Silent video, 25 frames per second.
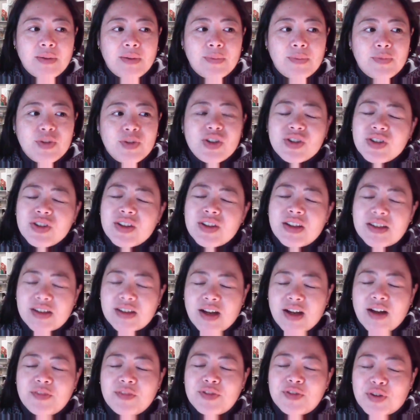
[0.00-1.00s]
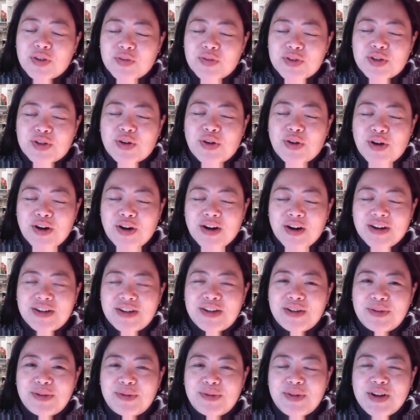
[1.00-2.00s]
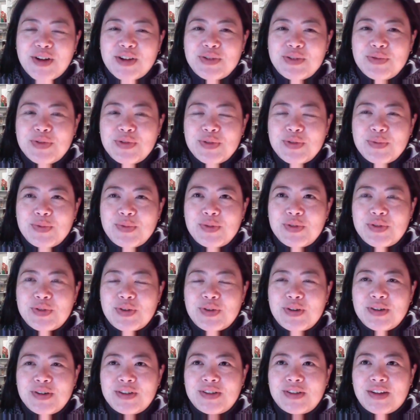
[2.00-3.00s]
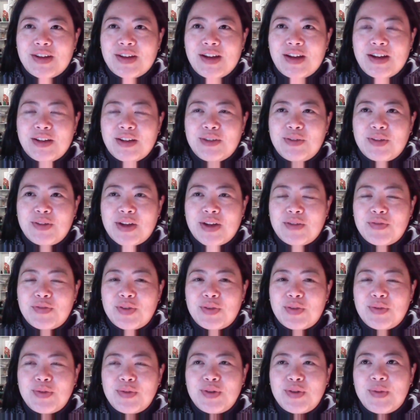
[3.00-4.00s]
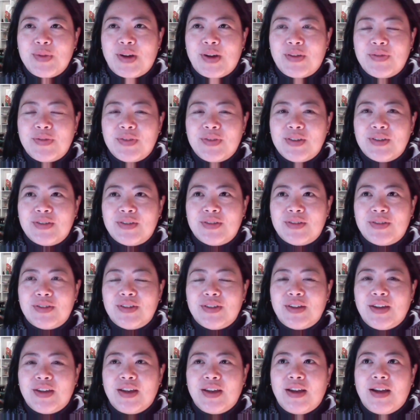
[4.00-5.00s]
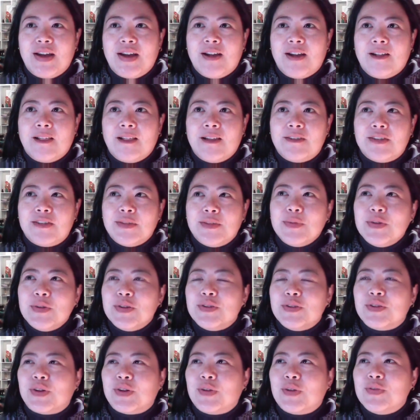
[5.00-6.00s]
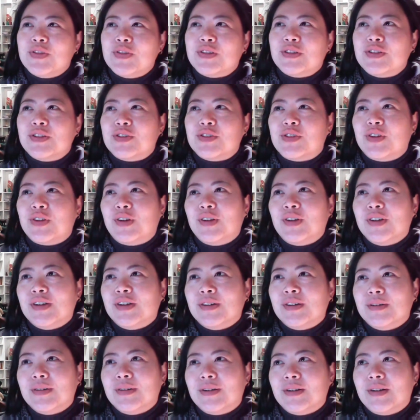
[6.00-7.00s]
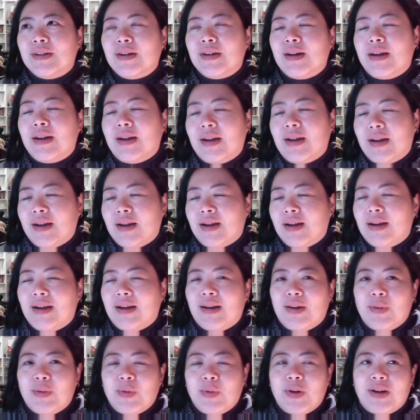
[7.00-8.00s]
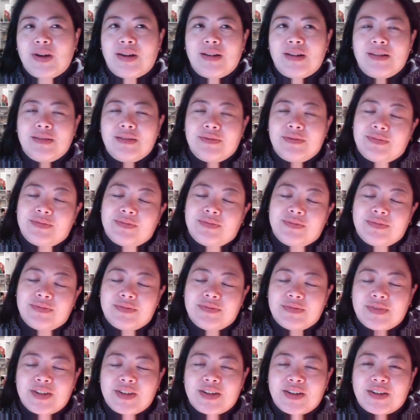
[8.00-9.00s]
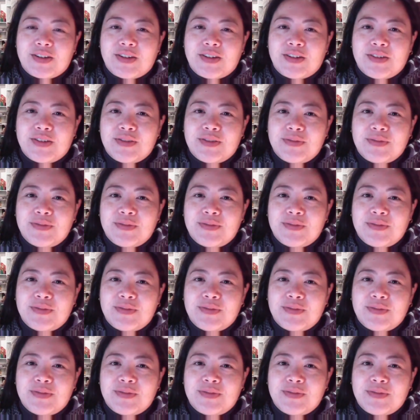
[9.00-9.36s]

usually that's after I've tried to reason with them or try to say, hey, look, have you thought about this? If someone is obviously trolling, well, you know,